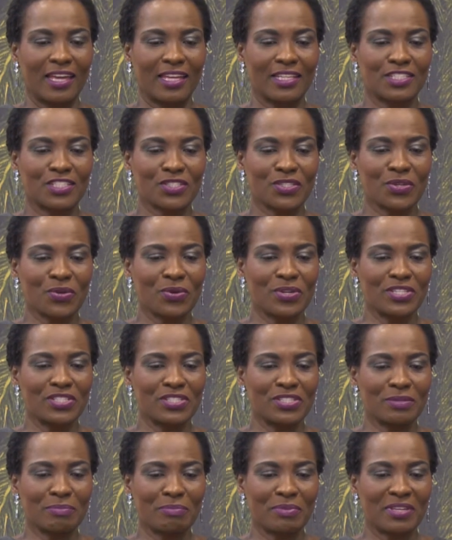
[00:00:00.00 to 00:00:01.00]
it's
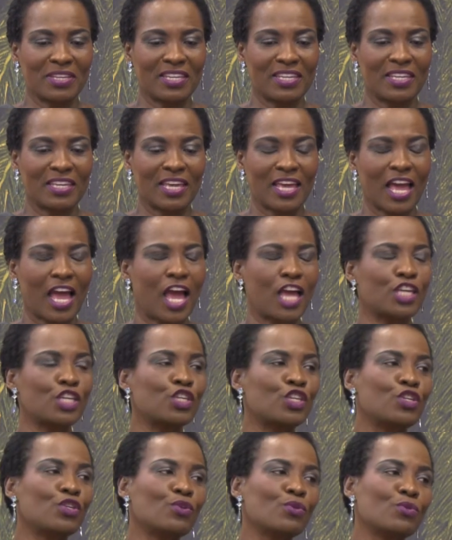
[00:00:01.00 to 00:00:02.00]
going to be a
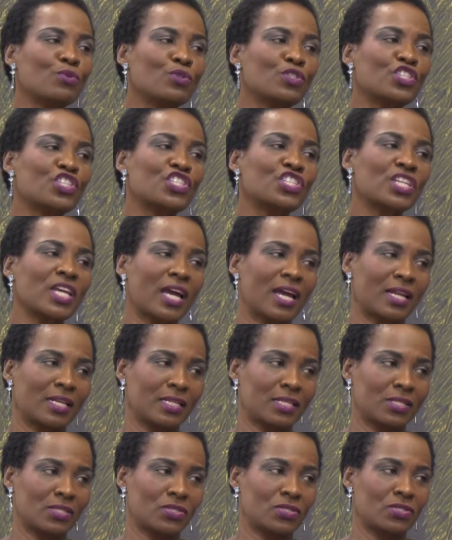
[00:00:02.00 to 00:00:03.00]
huge
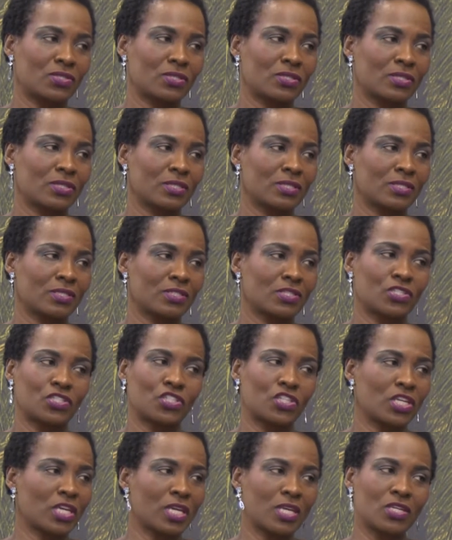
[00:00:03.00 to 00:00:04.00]
challenge to
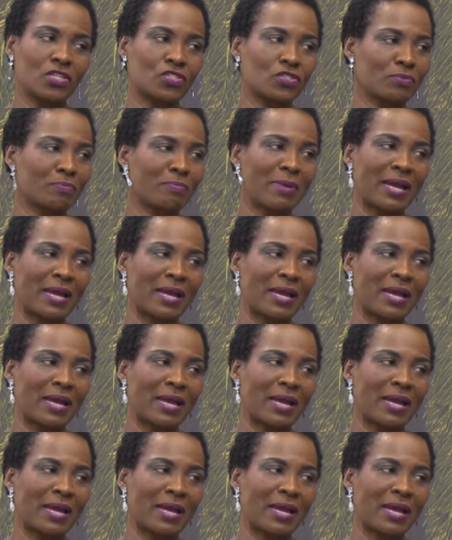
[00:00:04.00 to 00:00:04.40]
change